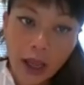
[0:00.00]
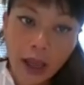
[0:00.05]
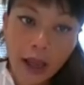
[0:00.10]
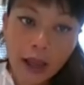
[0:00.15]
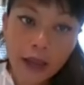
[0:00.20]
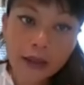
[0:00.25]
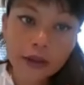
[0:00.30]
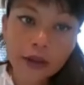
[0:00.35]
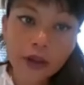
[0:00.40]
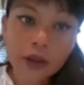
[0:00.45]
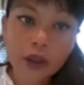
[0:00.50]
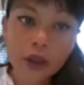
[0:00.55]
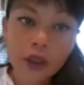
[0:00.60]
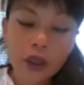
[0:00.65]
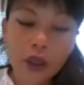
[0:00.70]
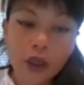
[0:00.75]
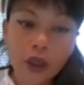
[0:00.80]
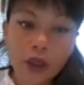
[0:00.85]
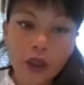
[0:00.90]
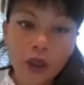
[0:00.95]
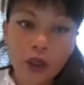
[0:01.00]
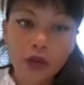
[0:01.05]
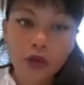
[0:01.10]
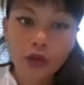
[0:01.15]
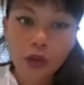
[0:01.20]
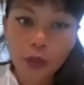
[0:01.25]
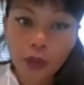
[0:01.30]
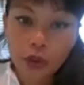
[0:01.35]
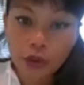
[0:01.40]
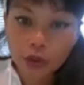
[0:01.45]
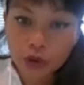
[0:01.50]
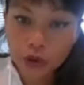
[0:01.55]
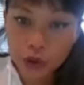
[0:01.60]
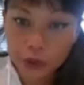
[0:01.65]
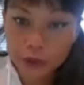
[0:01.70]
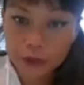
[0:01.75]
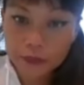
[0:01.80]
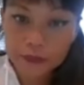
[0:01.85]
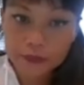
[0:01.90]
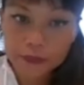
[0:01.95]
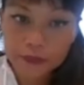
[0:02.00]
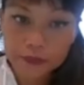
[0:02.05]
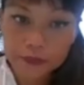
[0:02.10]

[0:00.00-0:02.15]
and your Pluto.